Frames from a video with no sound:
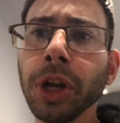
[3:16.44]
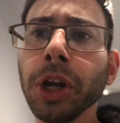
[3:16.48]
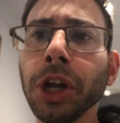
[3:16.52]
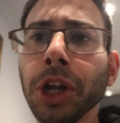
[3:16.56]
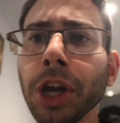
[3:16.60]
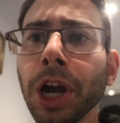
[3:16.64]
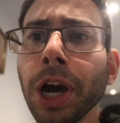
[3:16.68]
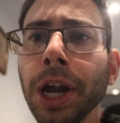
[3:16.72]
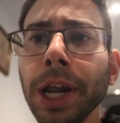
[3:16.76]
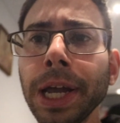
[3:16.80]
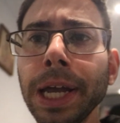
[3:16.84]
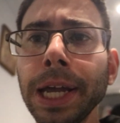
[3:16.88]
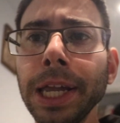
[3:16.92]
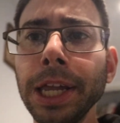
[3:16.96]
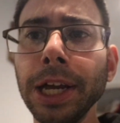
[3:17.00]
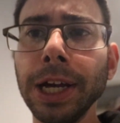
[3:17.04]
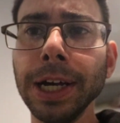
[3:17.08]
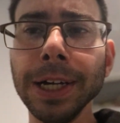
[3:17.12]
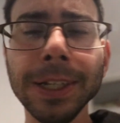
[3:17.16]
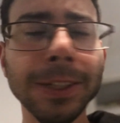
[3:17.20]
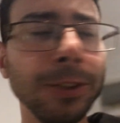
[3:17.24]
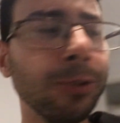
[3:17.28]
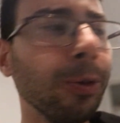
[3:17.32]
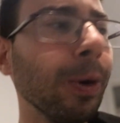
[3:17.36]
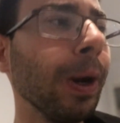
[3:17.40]
You gotta get your
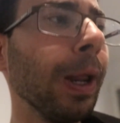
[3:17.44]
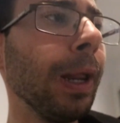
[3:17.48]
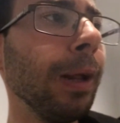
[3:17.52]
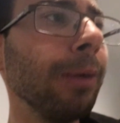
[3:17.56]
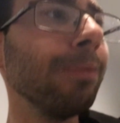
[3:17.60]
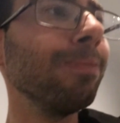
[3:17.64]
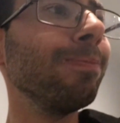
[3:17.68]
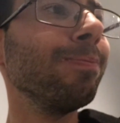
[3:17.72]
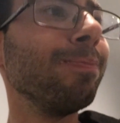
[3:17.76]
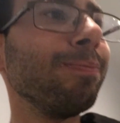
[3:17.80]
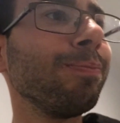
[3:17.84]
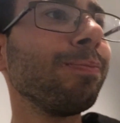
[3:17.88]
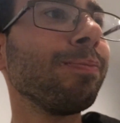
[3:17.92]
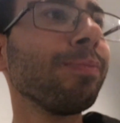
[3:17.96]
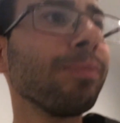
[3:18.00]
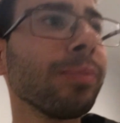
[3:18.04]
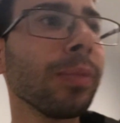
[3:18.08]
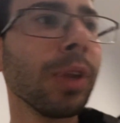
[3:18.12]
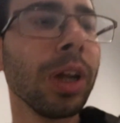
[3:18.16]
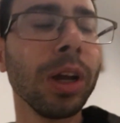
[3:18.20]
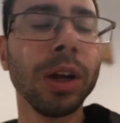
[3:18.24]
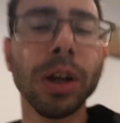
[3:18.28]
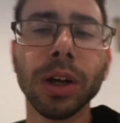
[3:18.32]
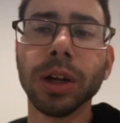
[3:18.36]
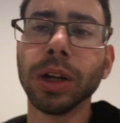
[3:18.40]
guns ready.
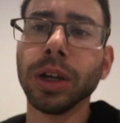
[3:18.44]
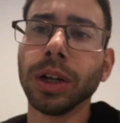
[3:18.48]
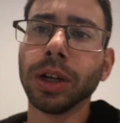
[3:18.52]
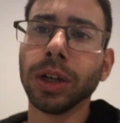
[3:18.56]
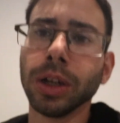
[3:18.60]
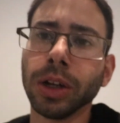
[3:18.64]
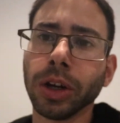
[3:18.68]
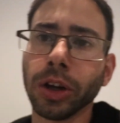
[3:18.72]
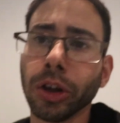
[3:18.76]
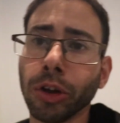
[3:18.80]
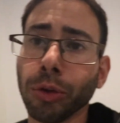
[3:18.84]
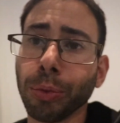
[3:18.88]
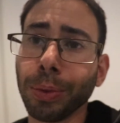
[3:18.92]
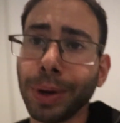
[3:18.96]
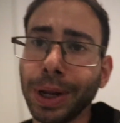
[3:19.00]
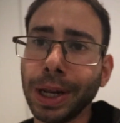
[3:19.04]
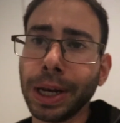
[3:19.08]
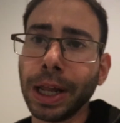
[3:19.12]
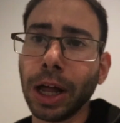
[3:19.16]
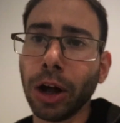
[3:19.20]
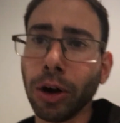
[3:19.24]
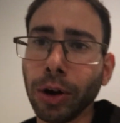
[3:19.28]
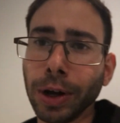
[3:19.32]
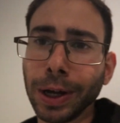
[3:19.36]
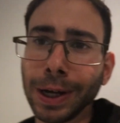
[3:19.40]
Because we
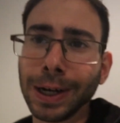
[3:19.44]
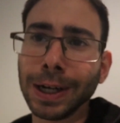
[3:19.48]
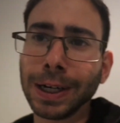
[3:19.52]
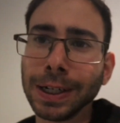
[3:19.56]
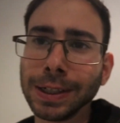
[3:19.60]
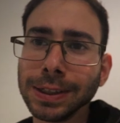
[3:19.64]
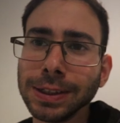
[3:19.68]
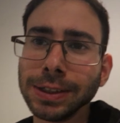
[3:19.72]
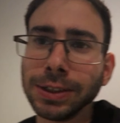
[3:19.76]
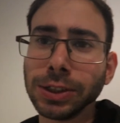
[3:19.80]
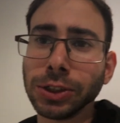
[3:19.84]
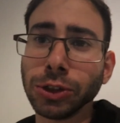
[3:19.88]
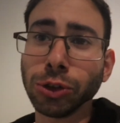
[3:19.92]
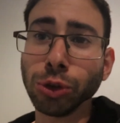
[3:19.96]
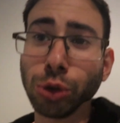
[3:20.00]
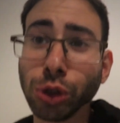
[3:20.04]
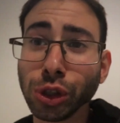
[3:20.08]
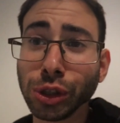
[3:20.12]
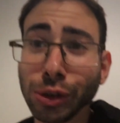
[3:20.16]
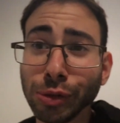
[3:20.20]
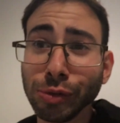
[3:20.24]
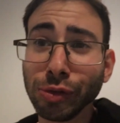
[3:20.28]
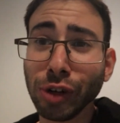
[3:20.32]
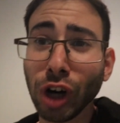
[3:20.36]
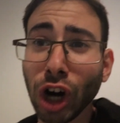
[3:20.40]
need our guns to
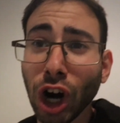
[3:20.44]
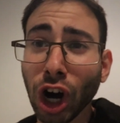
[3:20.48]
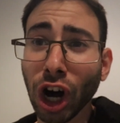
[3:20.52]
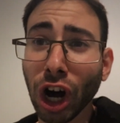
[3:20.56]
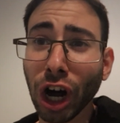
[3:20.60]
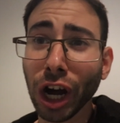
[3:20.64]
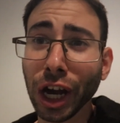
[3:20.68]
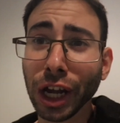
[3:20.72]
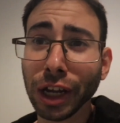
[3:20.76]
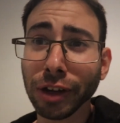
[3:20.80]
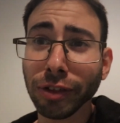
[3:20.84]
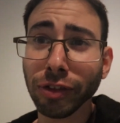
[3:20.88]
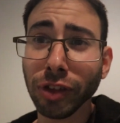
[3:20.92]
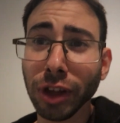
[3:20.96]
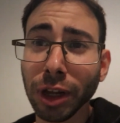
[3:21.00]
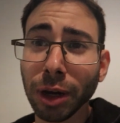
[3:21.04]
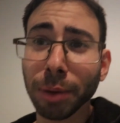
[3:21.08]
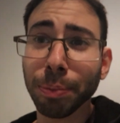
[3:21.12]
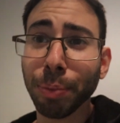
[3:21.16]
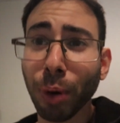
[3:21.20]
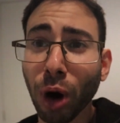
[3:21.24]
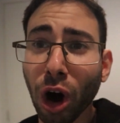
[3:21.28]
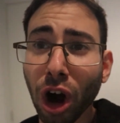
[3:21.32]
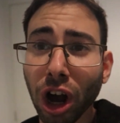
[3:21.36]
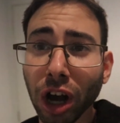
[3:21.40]
survive the
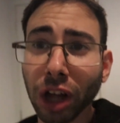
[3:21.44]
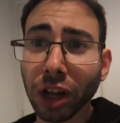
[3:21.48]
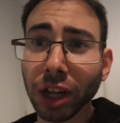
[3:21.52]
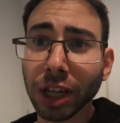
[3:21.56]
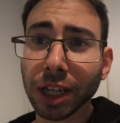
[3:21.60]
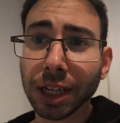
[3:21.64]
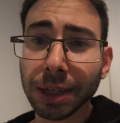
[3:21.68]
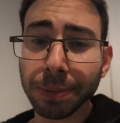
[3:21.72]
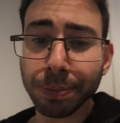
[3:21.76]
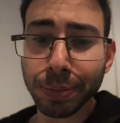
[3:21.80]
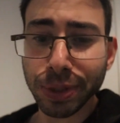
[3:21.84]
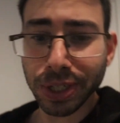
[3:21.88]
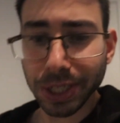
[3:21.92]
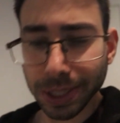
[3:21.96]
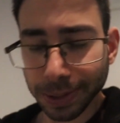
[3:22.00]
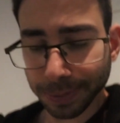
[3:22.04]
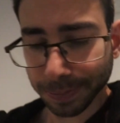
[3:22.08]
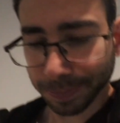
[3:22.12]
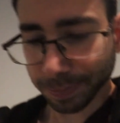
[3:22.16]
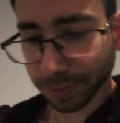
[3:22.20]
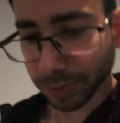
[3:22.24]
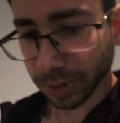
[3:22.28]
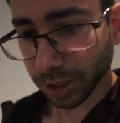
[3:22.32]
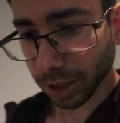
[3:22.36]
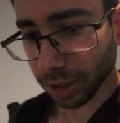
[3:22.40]
apocalypse.
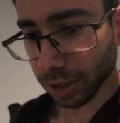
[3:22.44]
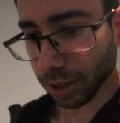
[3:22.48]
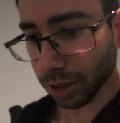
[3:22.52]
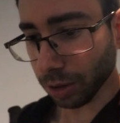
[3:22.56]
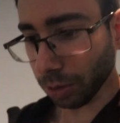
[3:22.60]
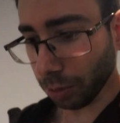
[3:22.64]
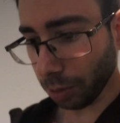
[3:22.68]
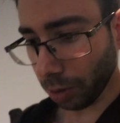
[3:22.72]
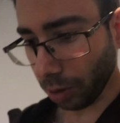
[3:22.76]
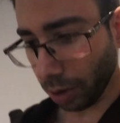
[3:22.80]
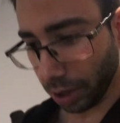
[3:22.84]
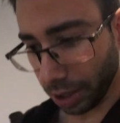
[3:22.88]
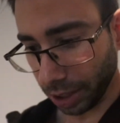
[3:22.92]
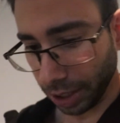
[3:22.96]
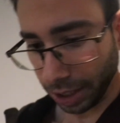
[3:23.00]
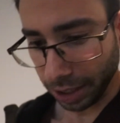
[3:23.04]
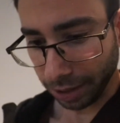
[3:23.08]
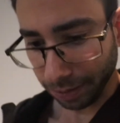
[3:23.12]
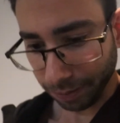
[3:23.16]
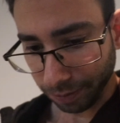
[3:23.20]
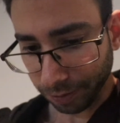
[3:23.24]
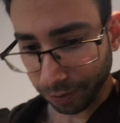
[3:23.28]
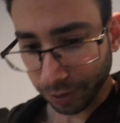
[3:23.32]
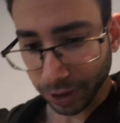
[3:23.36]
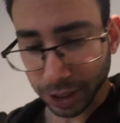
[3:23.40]
We're gonna get
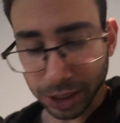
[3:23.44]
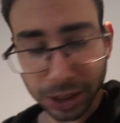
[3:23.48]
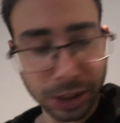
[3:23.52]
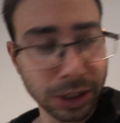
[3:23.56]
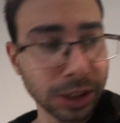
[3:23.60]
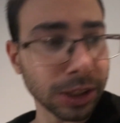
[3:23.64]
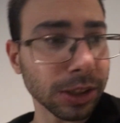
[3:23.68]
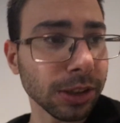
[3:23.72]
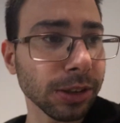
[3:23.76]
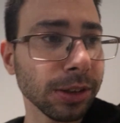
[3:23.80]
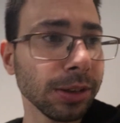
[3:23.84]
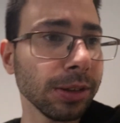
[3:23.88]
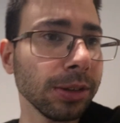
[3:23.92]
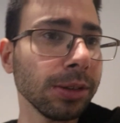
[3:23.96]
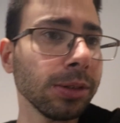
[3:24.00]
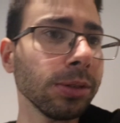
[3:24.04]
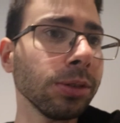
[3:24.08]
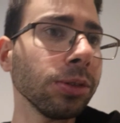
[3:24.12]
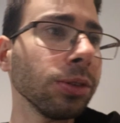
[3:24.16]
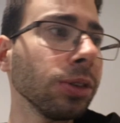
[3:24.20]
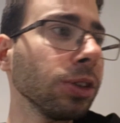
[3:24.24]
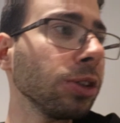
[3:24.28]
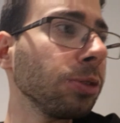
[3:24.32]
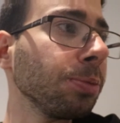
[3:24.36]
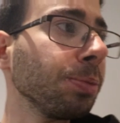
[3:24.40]
infected.
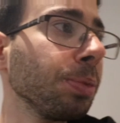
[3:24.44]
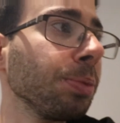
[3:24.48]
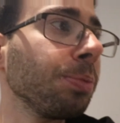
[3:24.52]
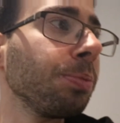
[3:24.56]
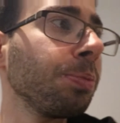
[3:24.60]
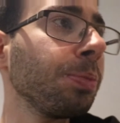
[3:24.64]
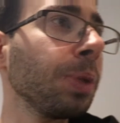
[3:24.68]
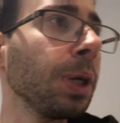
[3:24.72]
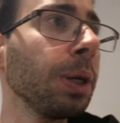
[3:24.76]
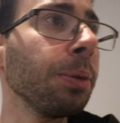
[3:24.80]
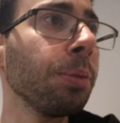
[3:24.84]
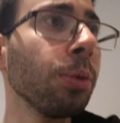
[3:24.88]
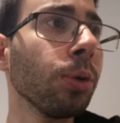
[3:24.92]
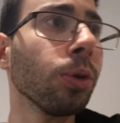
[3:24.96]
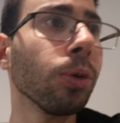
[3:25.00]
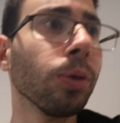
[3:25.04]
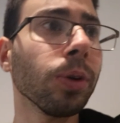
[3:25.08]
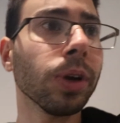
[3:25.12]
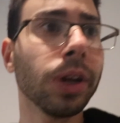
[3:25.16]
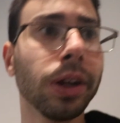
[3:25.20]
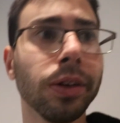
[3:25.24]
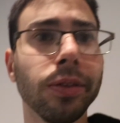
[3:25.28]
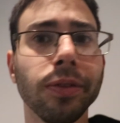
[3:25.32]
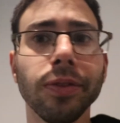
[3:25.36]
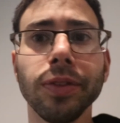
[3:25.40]
Well, there's people
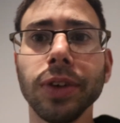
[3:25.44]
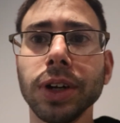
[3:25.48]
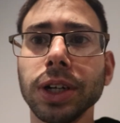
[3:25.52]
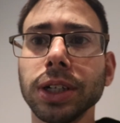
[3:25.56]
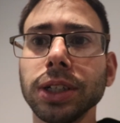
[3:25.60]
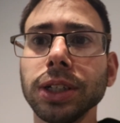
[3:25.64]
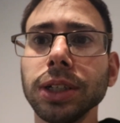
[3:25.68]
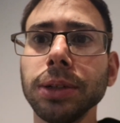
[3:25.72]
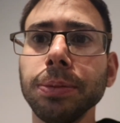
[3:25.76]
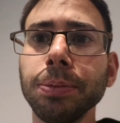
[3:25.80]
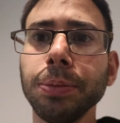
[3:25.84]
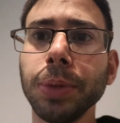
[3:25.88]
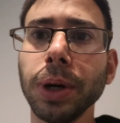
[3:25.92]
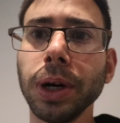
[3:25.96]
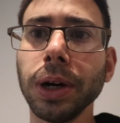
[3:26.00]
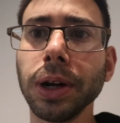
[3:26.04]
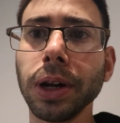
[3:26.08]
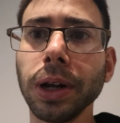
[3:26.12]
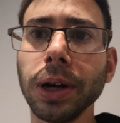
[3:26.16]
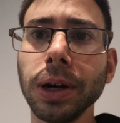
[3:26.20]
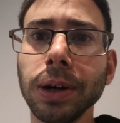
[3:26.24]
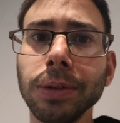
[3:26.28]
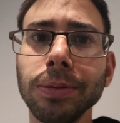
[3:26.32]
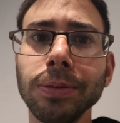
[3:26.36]
already infected, but,